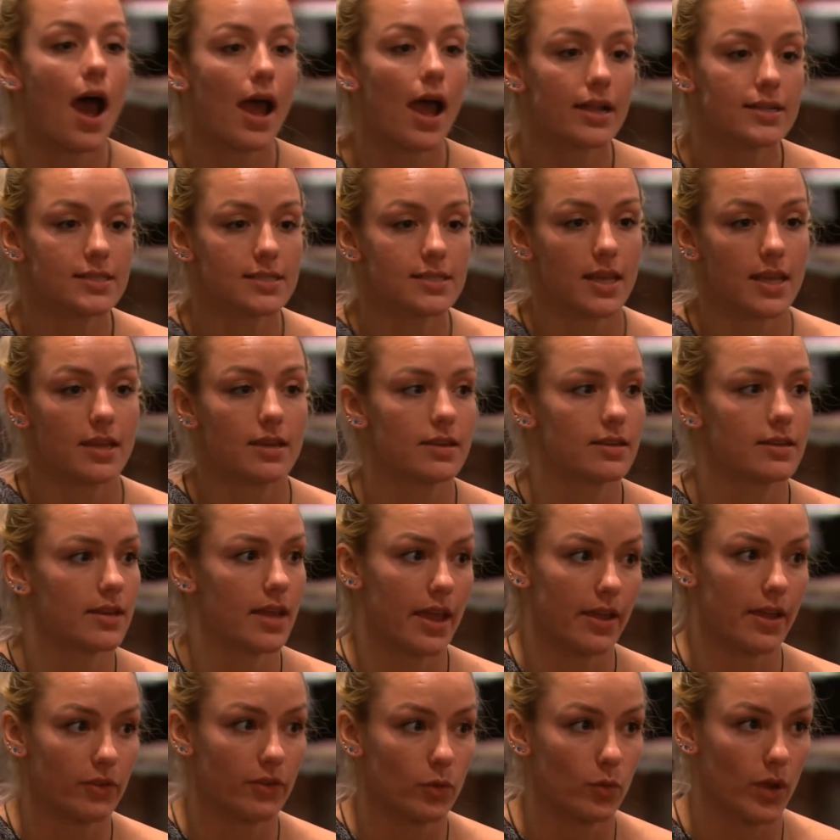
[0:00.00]
I said
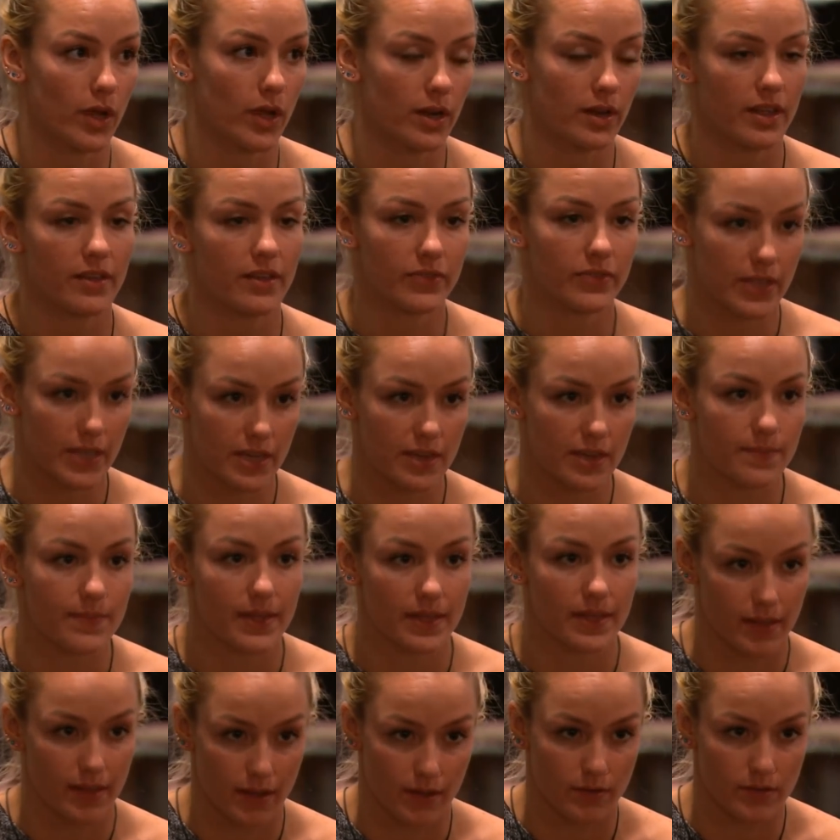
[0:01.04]
to everyone, if they keep me
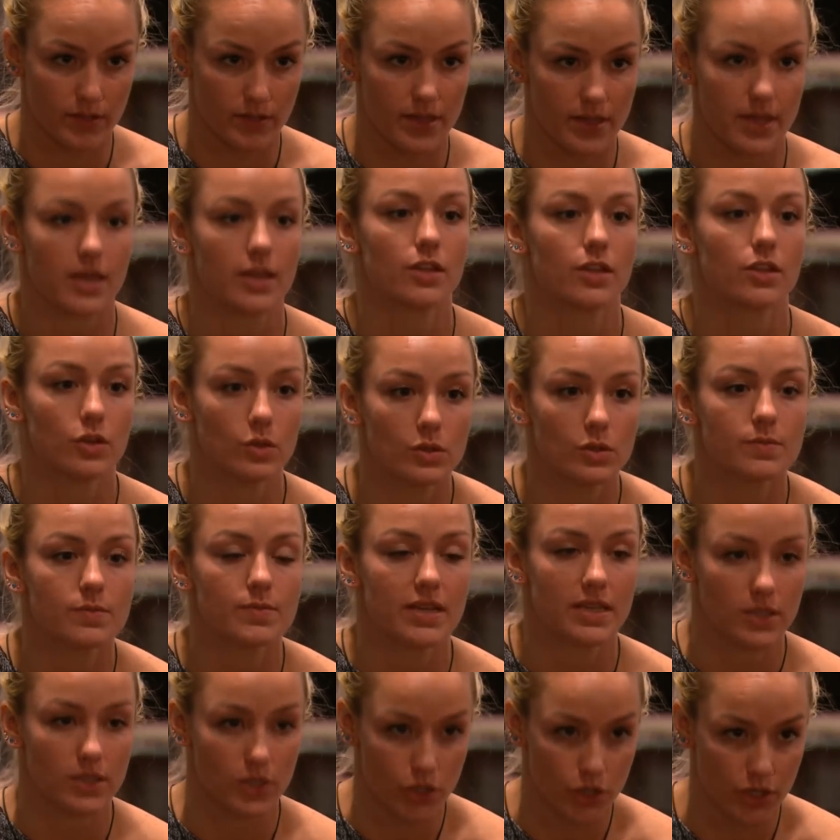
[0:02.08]
in the house, they can use
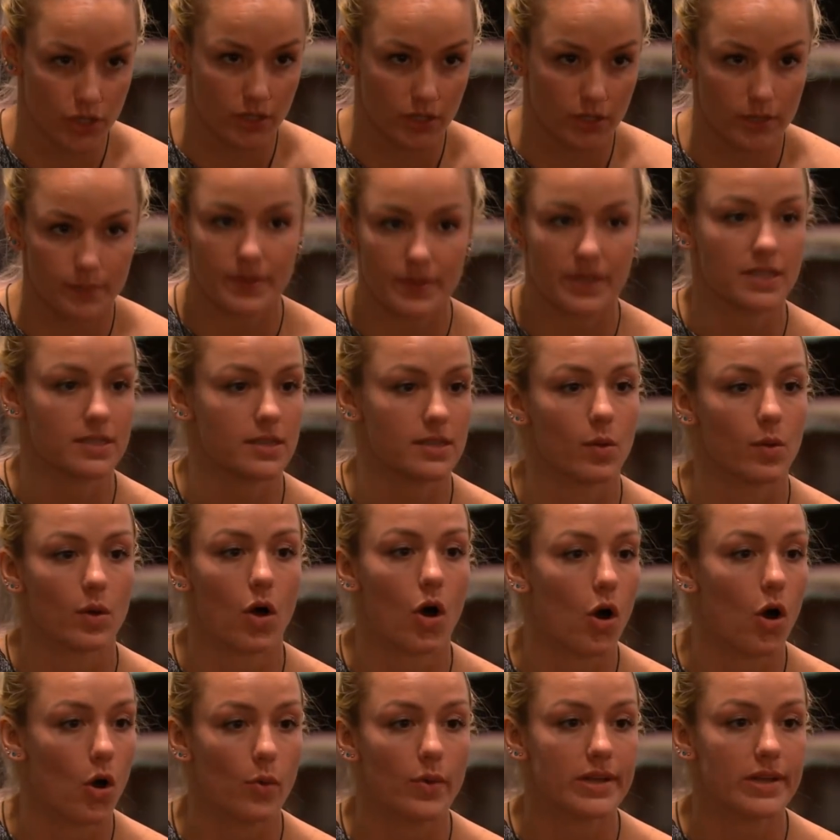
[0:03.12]
me as a shield, because I
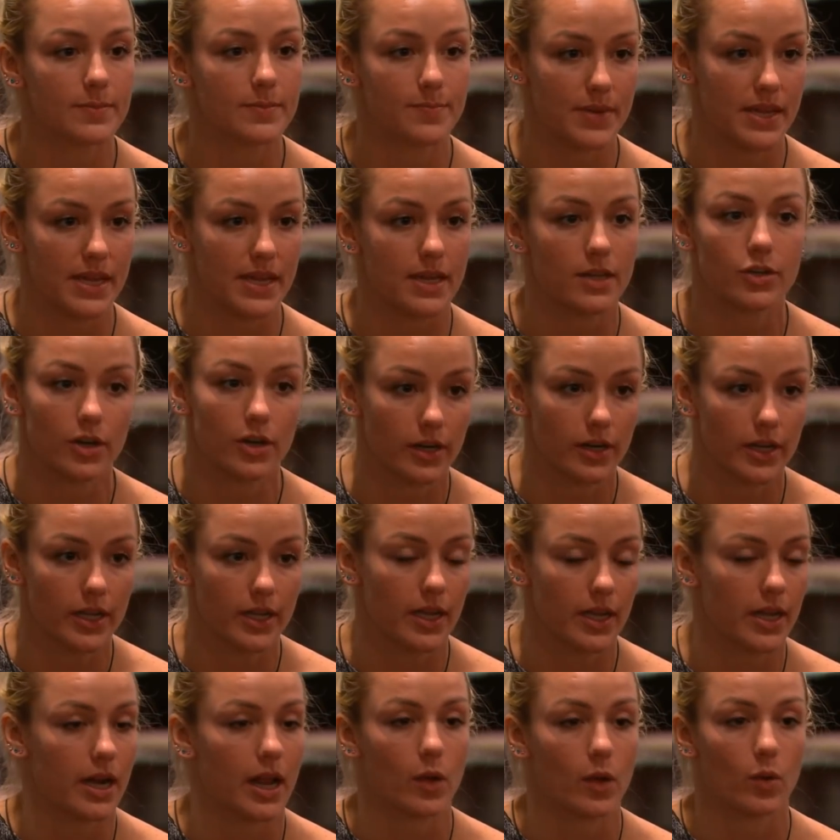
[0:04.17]
will always be a
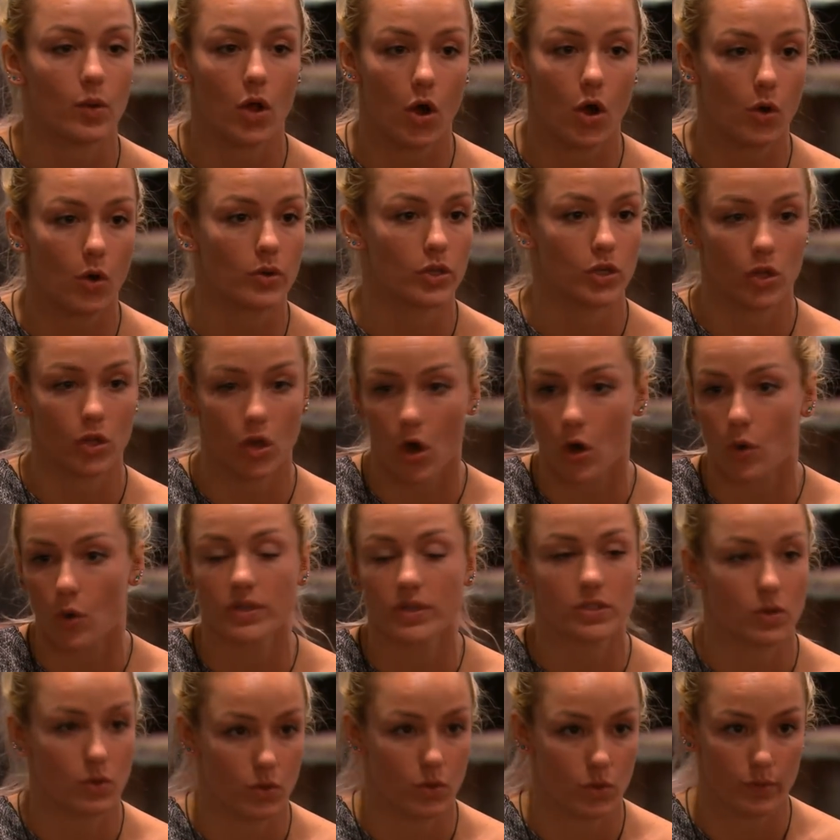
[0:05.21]
target, and you'll
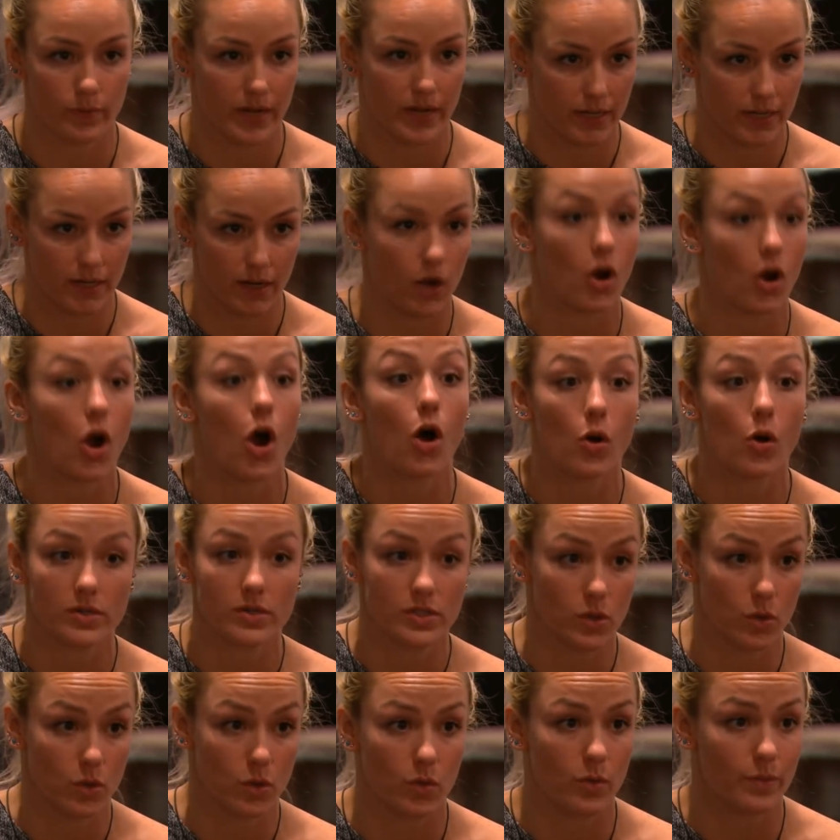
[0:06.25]
always go home next, or
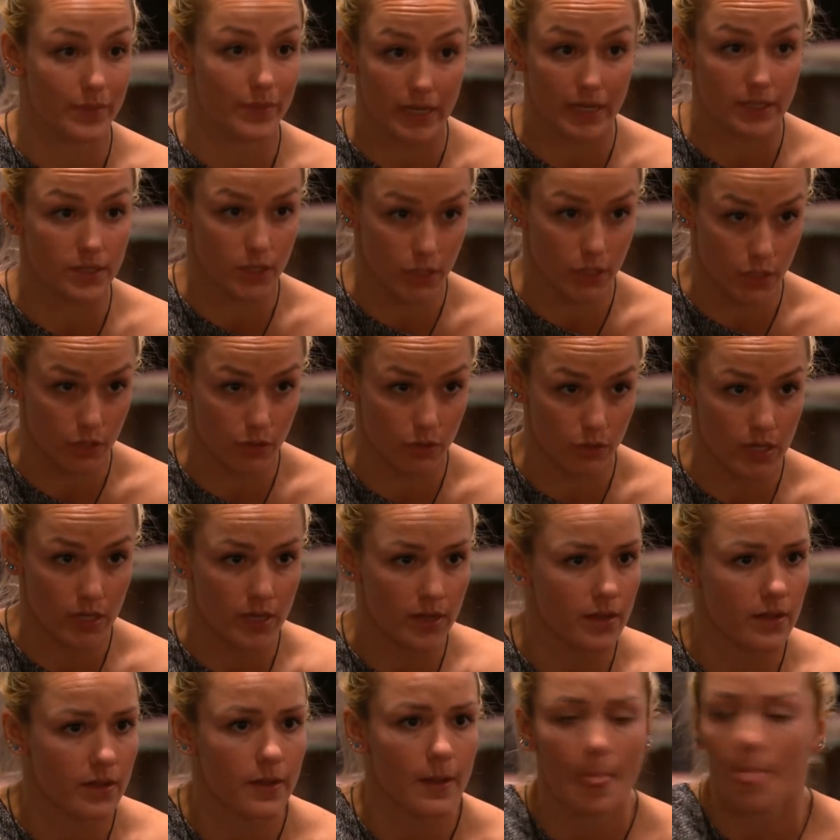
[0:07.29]
always go home next to you.
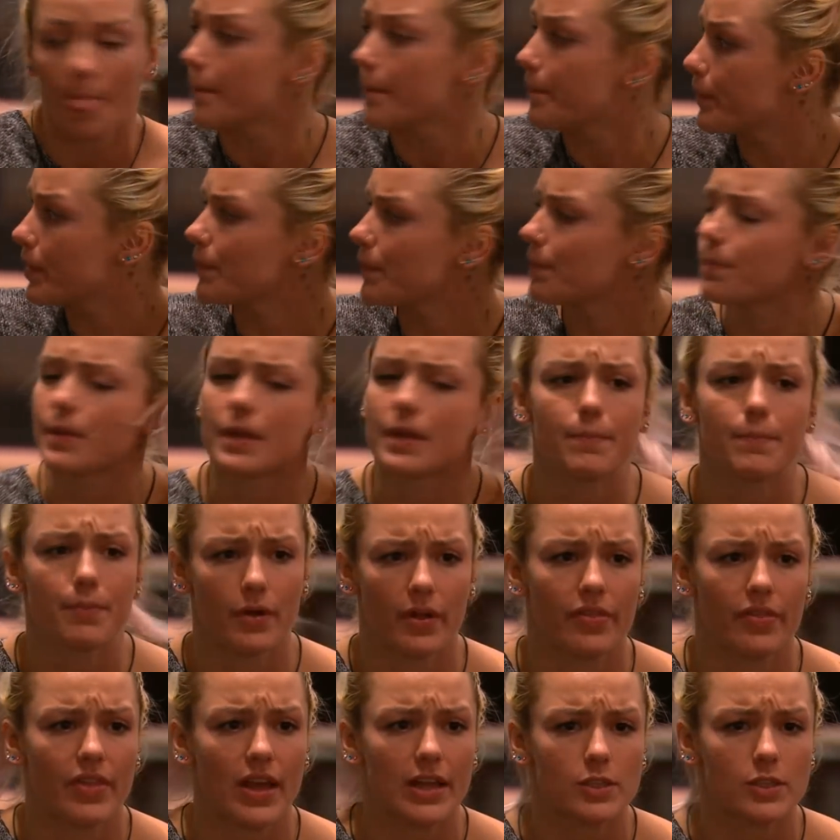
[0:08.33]
Mm-hmm. But people,
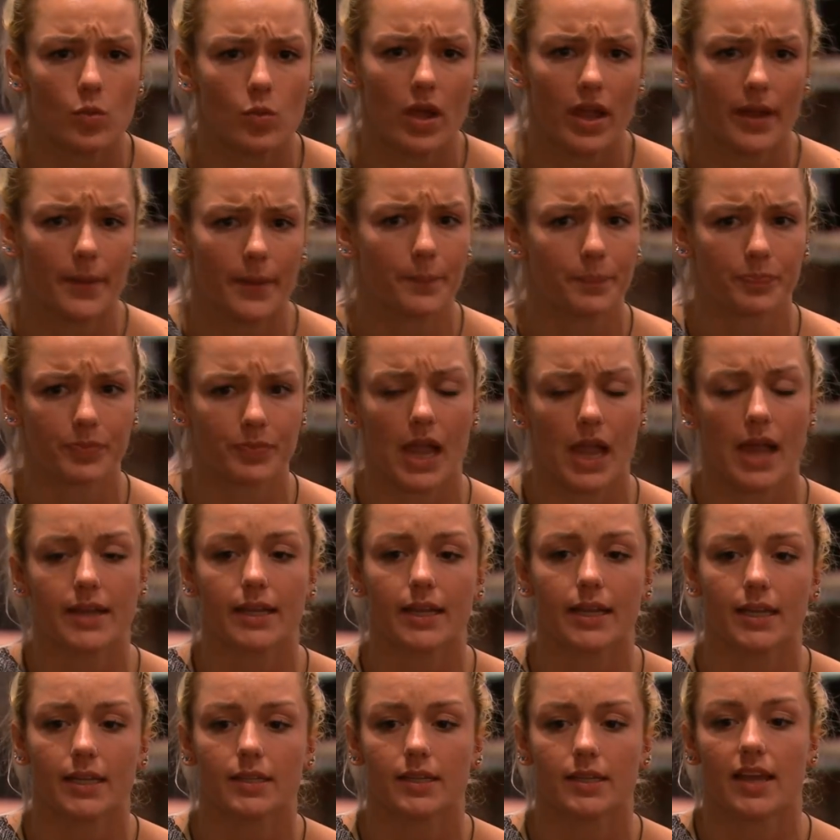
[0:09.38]
and that's why I
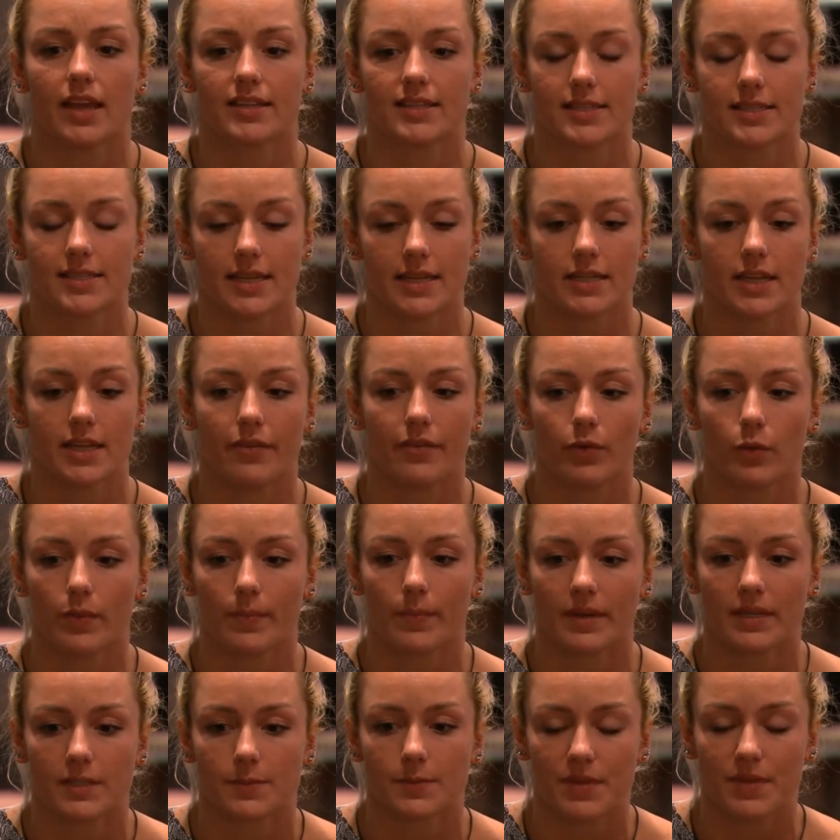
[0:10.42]
needed to say to everyone,
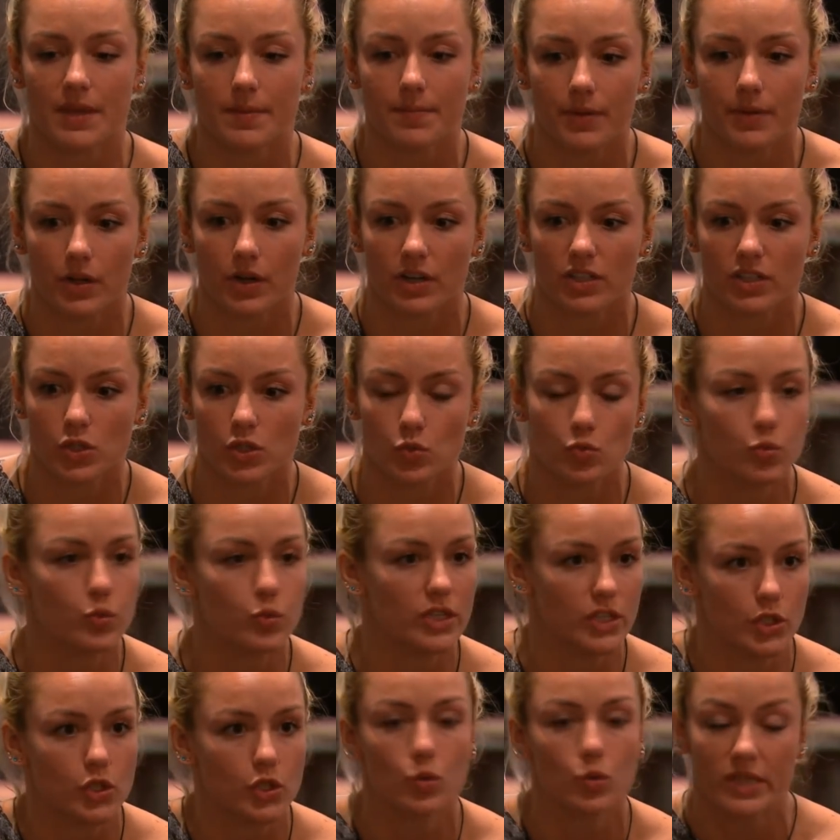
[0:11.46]
because people are
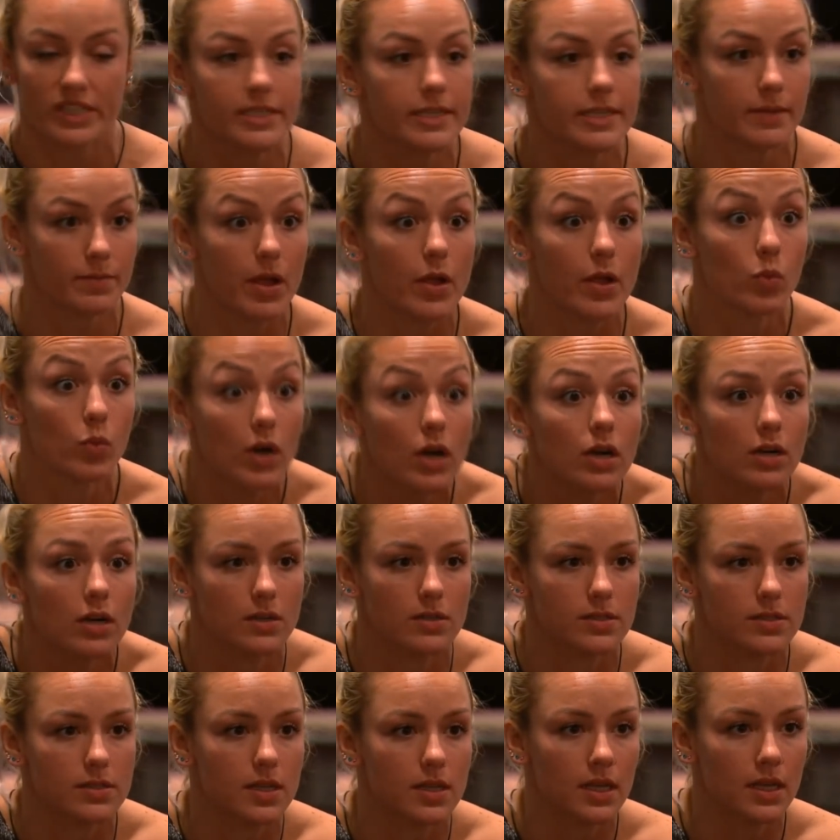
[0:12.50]
twisting my
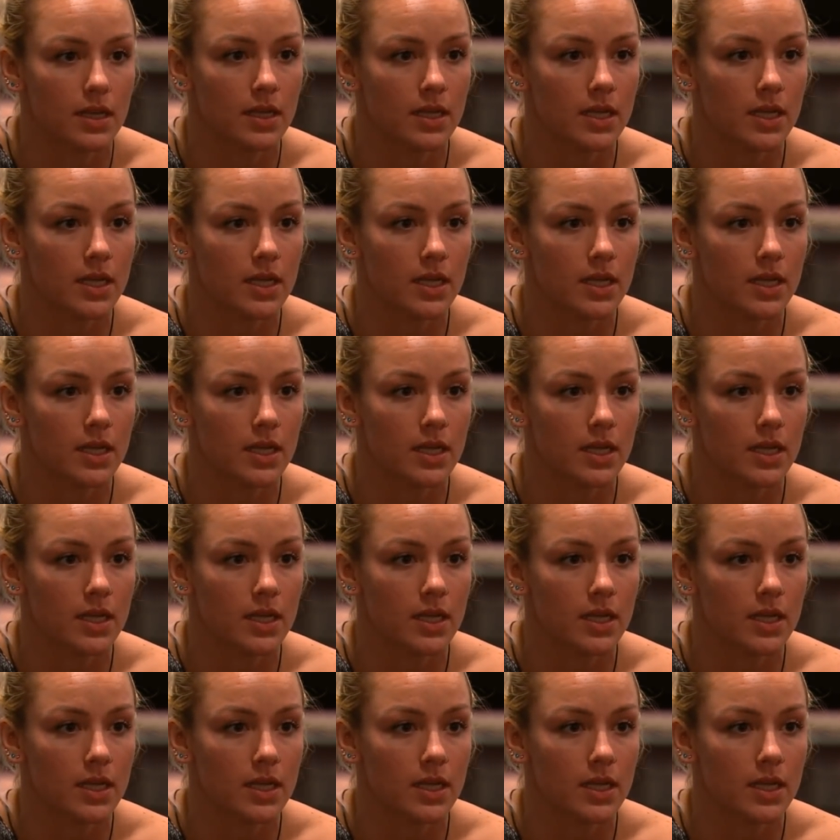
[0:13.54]
words.